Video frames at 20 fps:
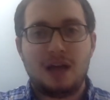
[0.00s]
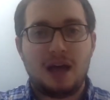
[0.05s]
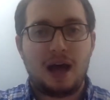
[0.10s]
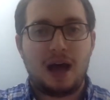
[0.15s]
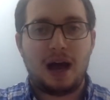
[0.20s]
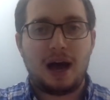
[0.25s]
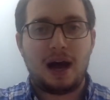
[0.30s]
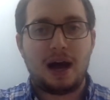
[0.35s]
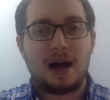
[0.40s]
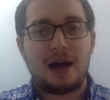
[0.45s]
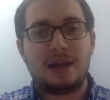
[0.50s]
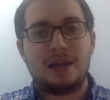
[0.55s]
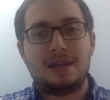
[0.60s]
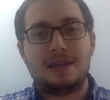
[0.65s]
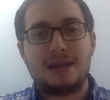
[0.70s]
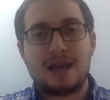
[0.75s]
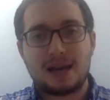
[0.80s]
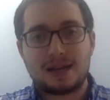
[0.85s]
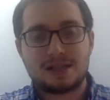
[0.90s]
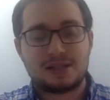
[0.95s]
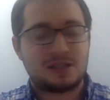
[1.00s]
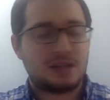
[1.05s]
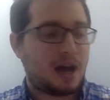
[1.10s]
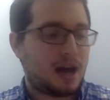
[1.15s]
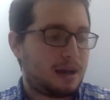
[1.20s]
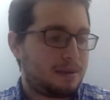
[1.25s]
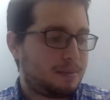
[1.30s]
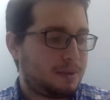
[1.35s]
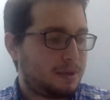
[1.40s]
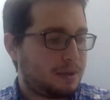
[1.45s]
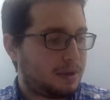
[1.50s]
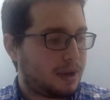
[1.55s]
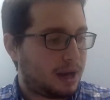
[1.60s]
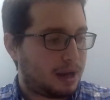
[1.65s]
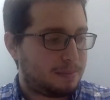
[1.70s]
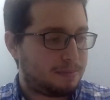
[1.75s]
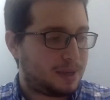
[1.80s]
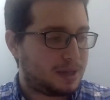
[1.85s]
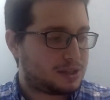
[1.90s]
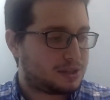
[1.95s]
Uh, next time,
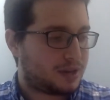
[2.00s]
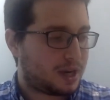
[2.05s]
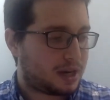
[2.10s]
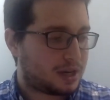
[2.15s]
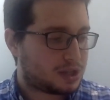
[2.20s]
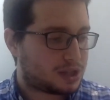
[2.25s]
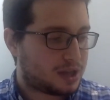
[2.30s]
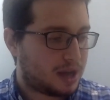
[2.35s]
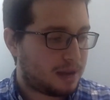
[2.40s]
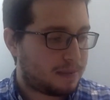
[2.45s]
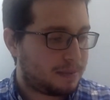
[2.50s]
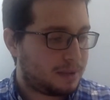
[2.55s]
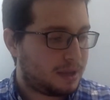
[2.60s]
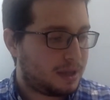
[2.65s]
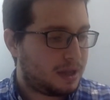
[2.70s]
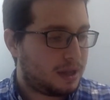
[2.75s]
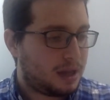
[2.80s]
uh, Bezrat Hashem.